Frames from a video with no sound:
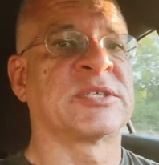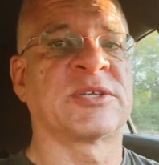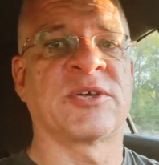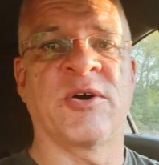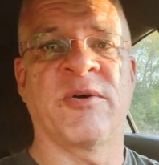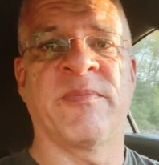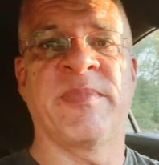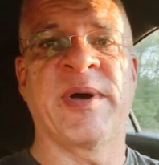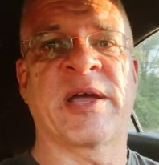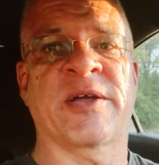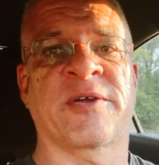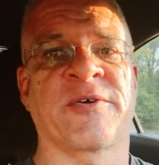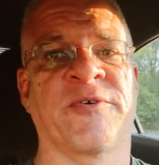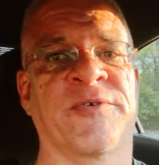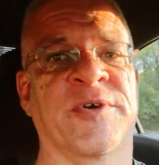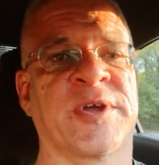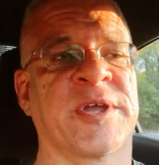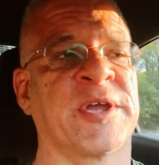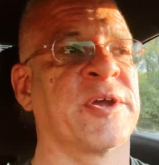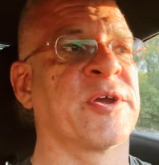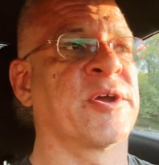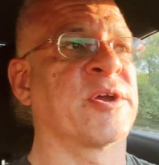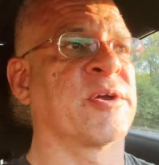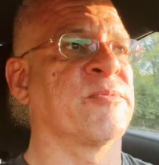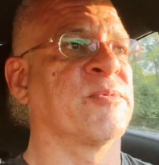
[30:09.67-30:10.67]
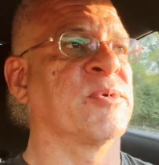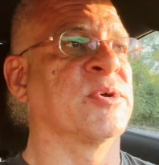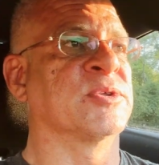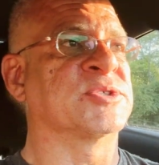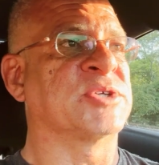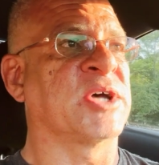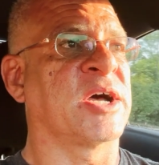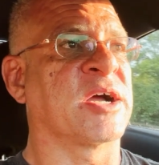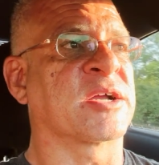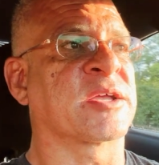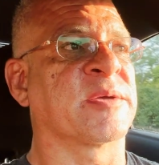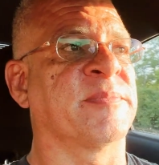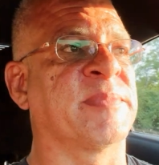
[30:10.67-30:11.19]
go back over here and we'll
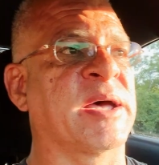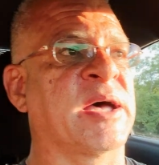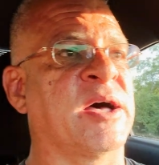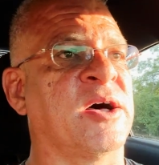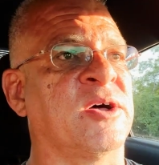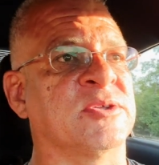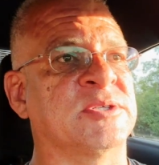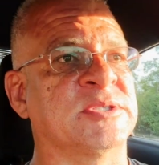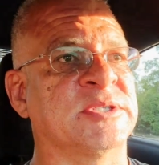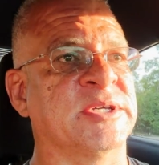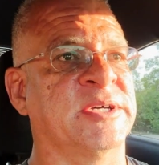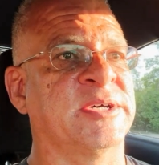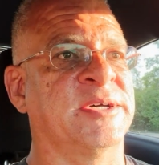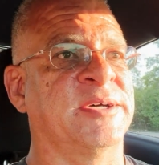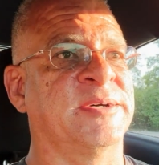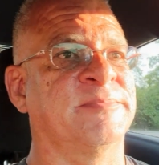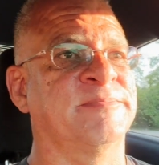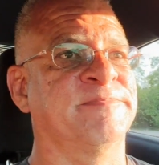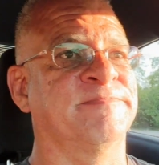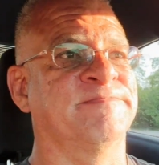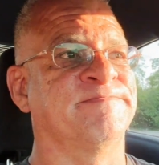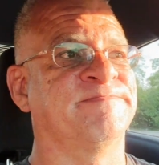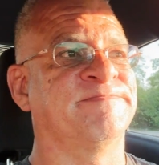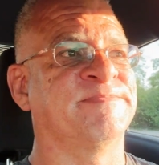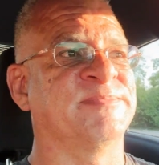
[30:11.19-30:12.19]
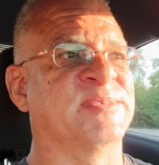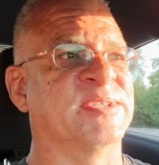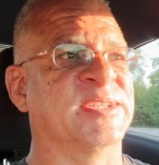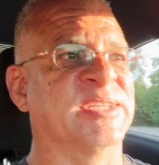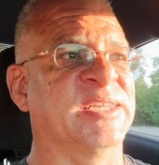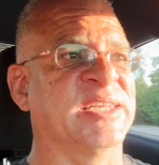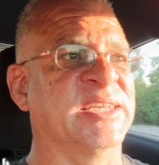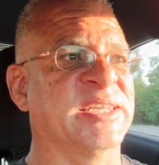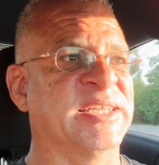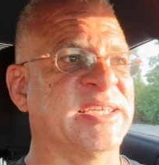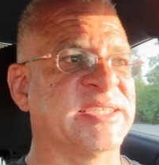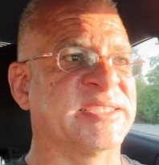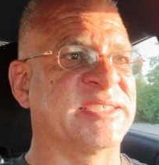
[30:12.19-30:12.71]
talk about
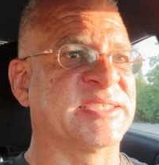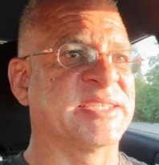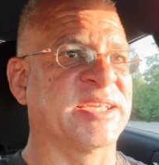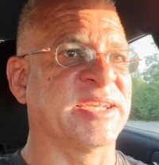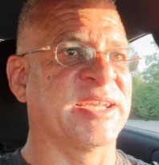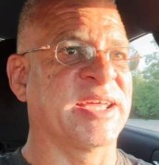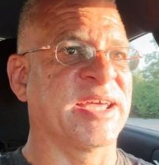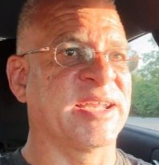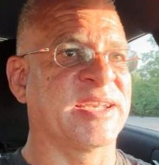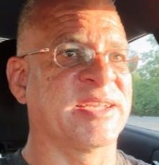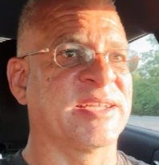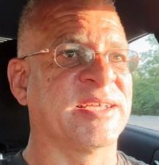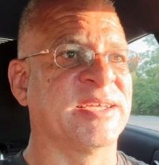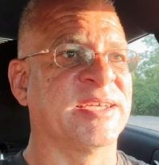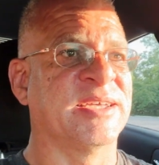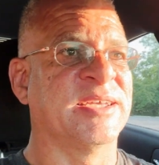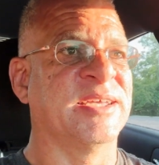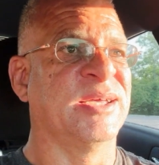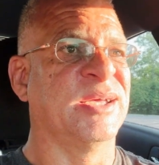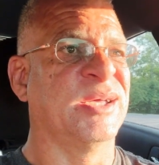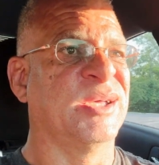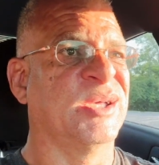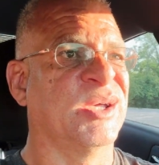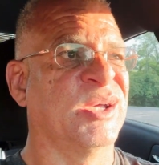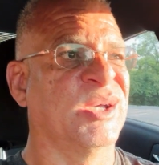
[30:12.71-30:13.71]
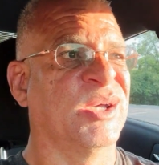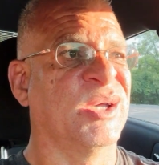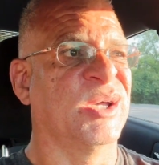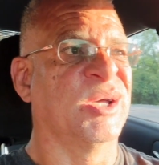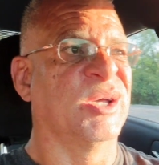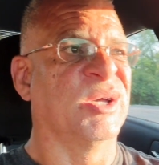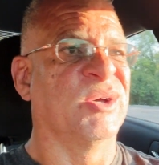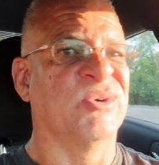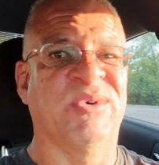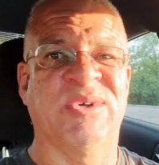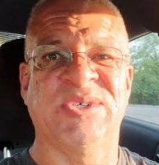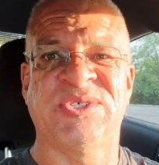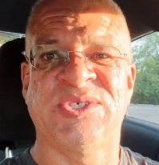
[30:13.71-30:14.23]
listing it.
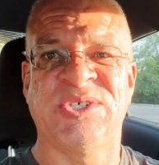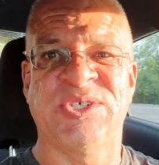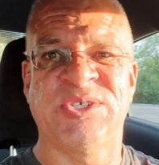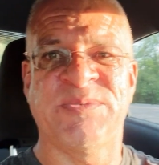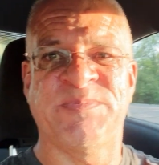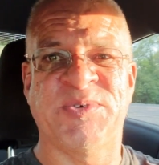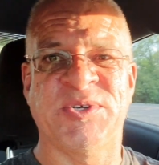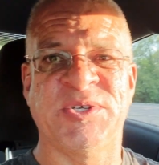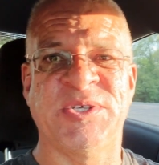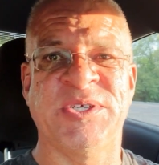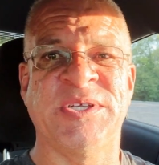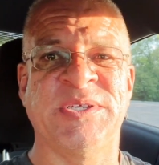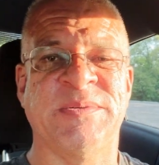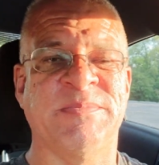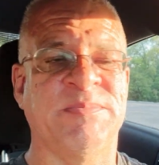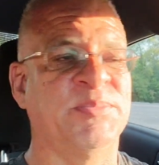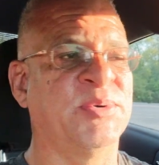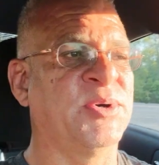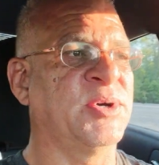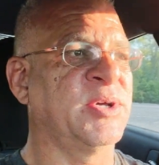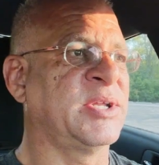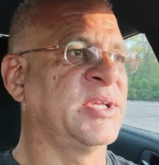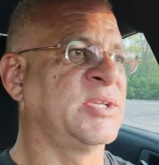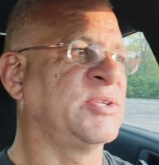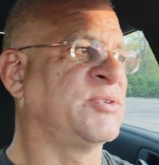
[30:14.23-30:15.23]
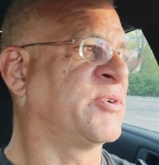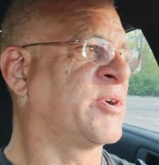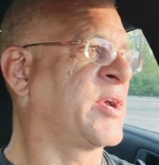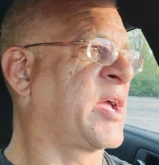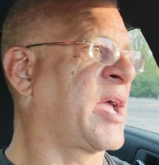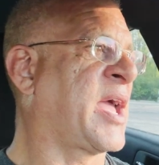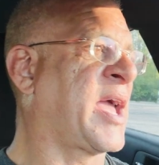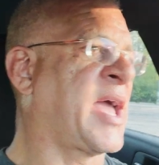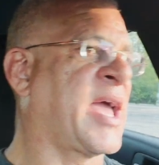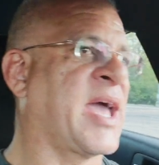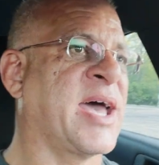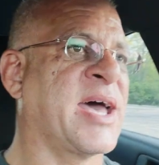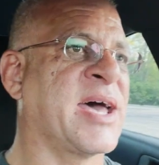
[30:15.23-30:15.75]
What should you put in your
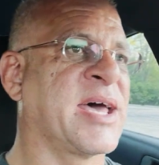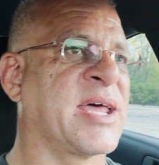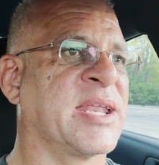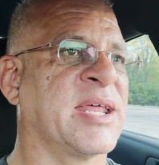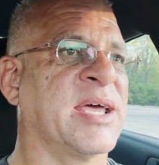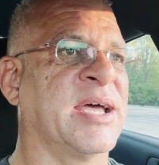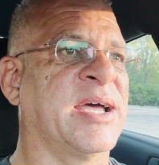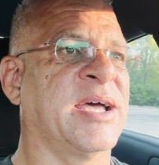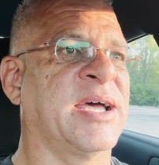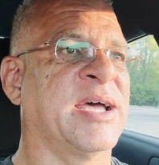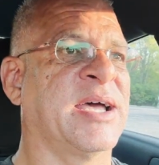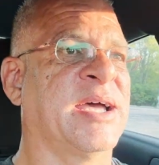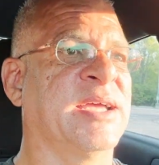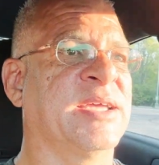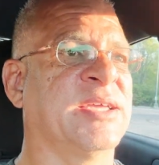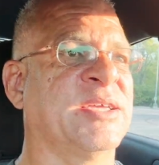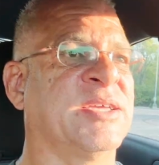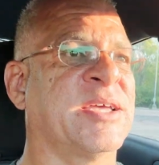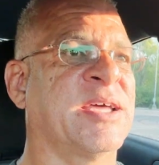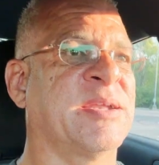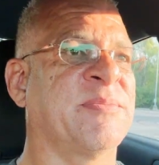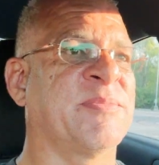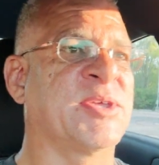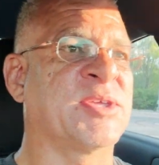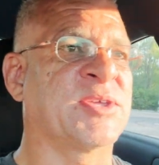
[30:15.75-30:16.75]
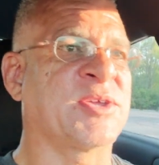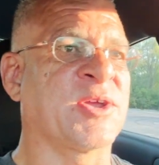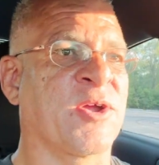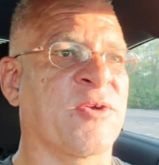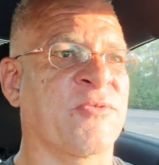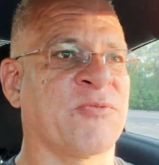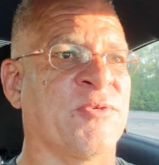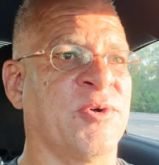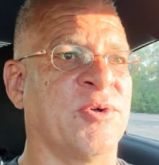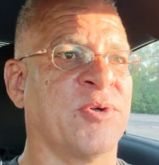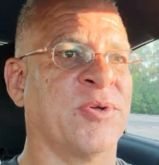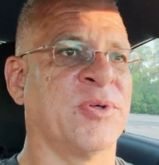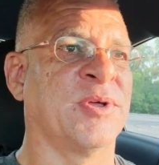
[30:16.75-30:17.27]
ad? You got to be
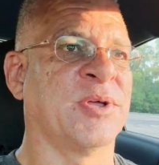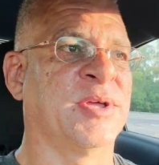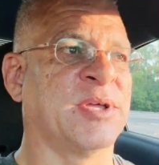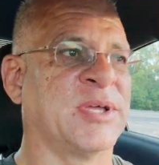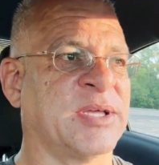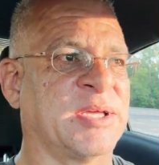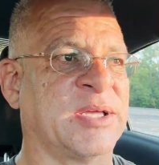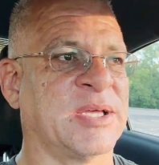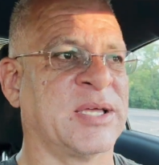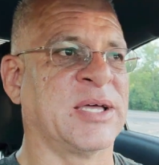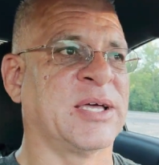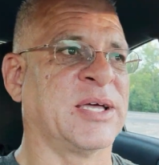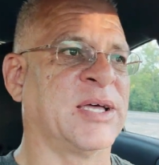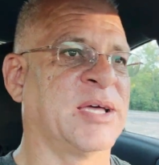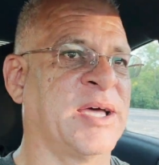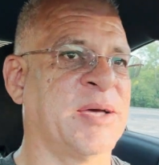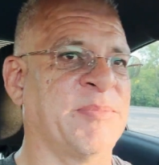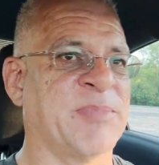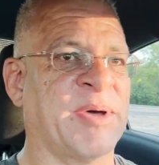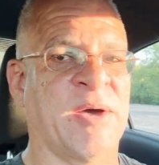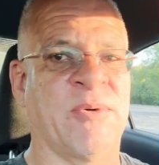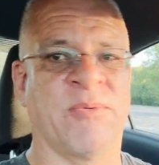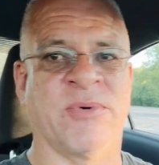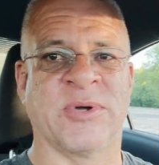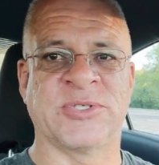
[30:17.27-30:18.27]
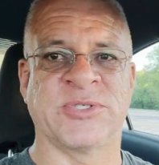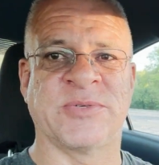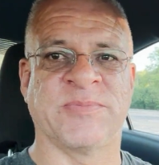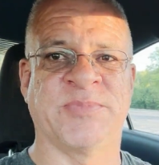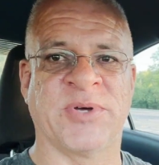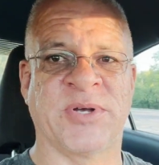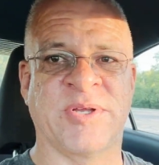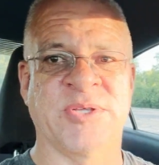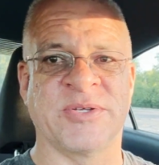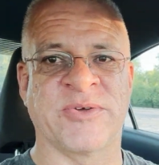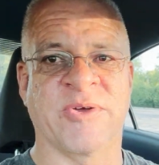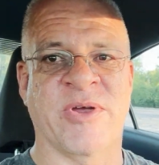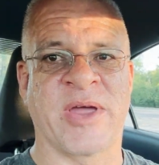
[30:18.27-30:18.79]
careful about what you
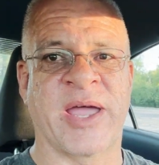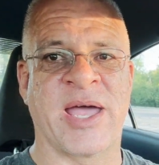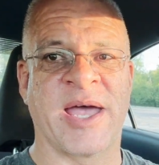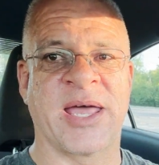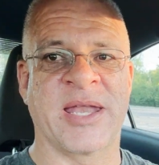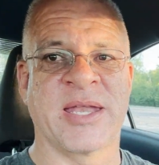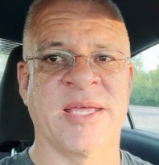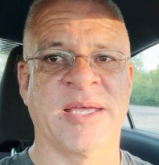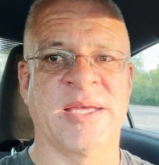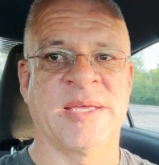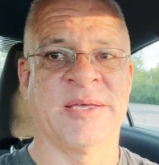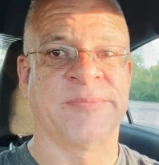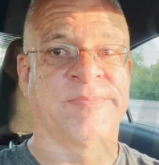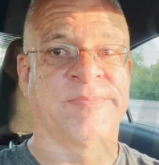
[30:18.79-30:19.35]
put in your ad.